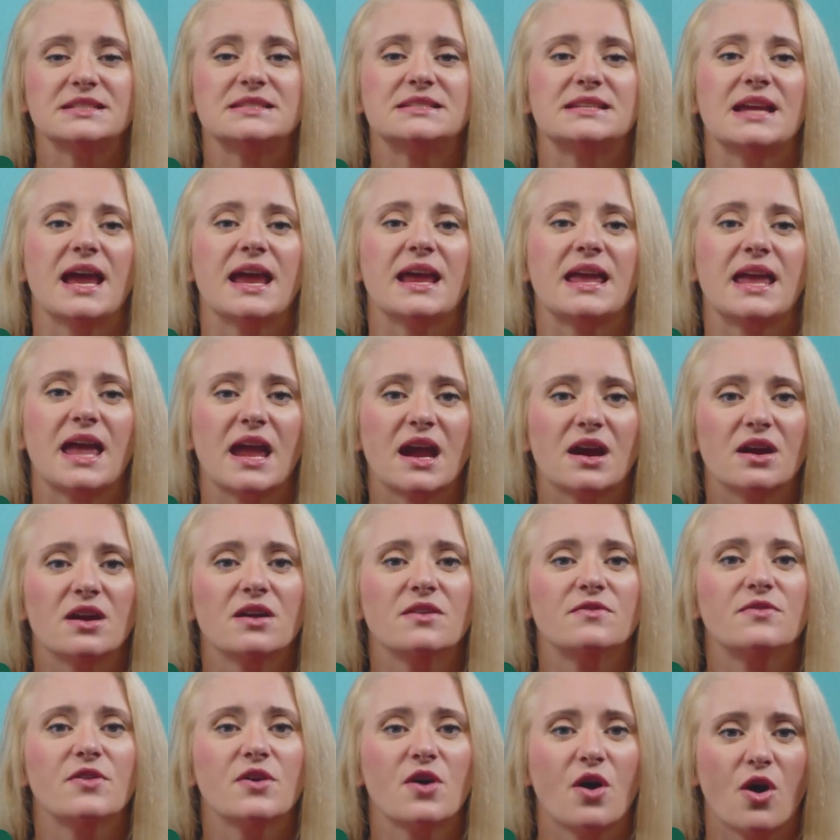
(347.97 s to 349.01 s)
take care
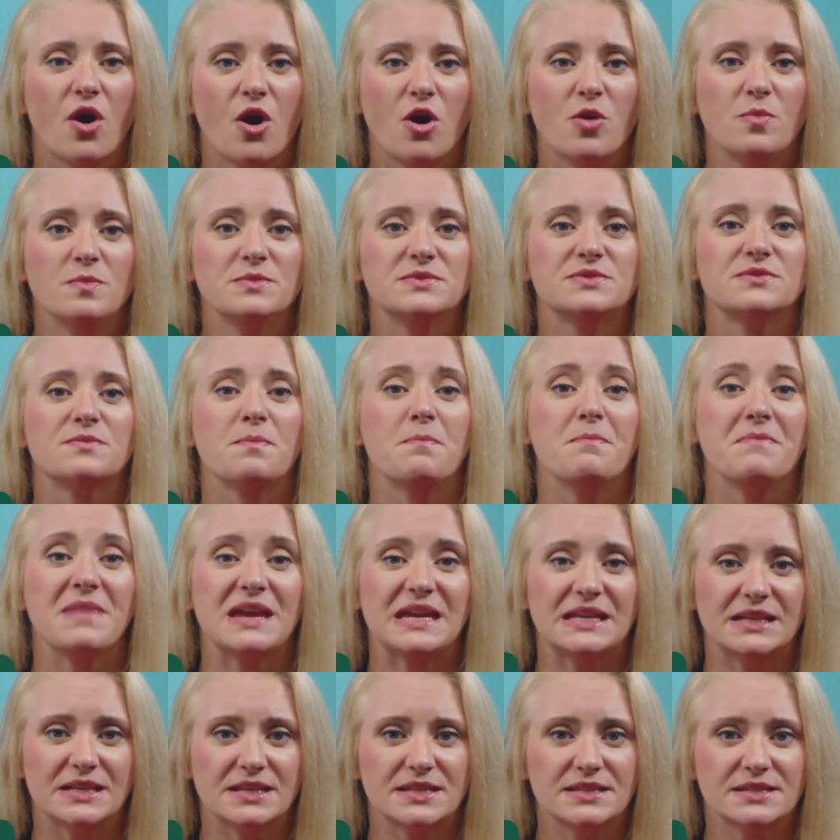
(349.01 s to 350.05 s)
of the home's
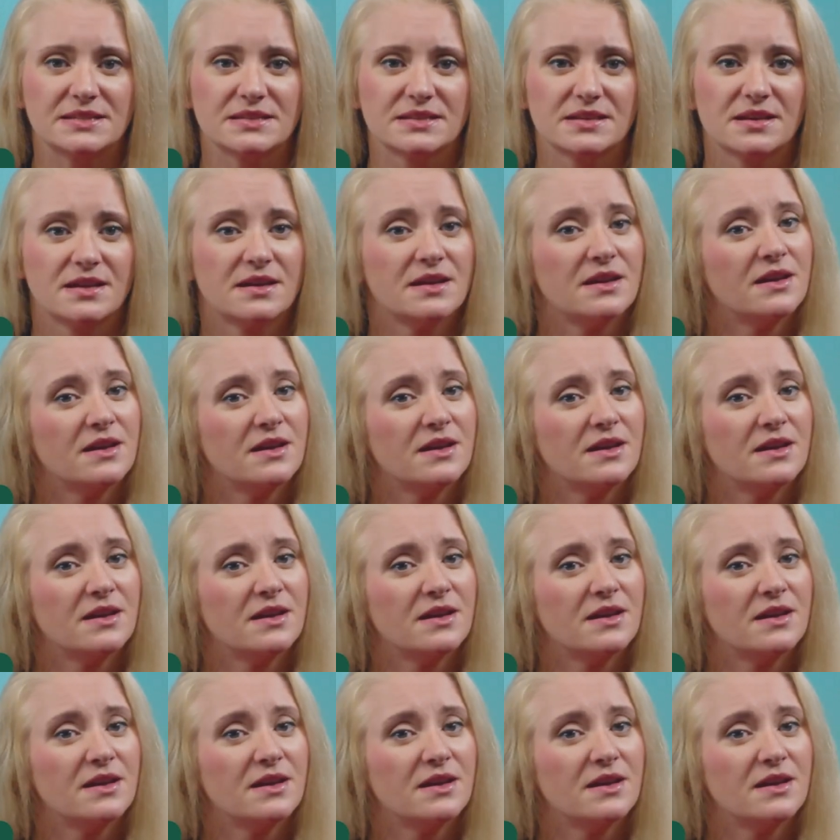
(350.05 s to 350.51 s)
maintenance.